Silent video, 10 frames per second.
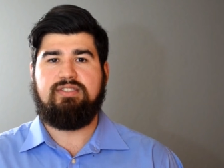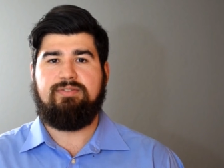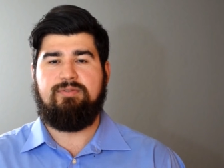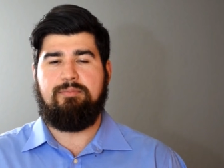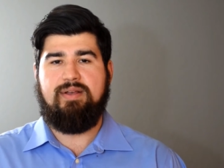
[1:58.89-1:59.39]

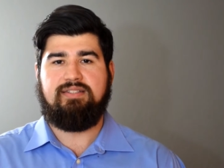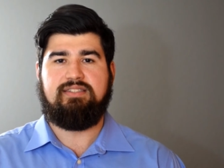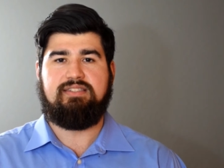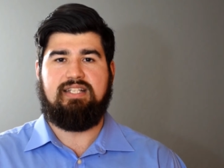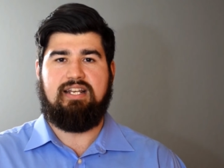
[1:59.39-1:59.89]
different
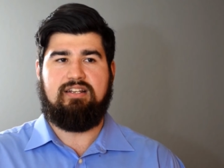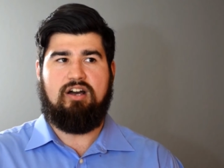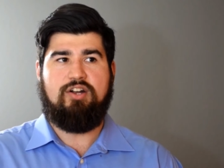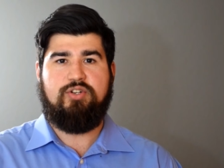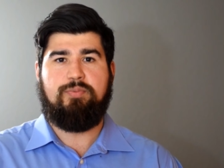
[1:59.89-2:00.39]
business and
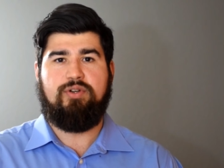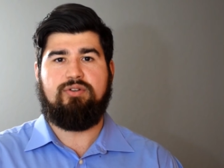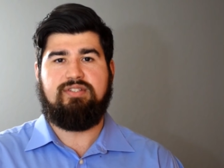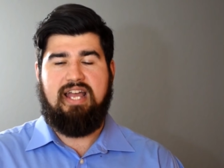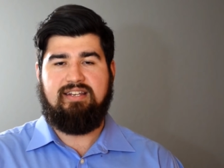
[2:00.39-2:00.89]

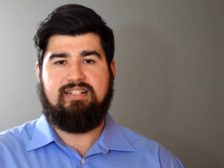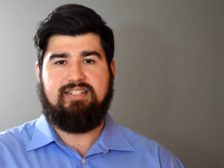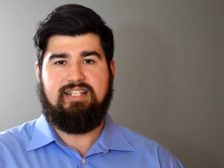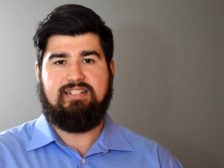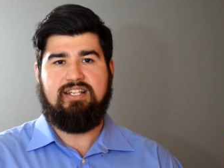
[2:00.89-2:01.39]
entrepreneurial
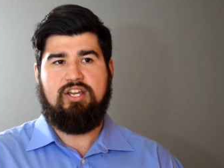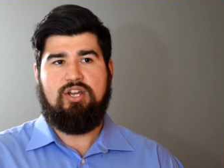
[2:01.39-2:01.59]
tendencies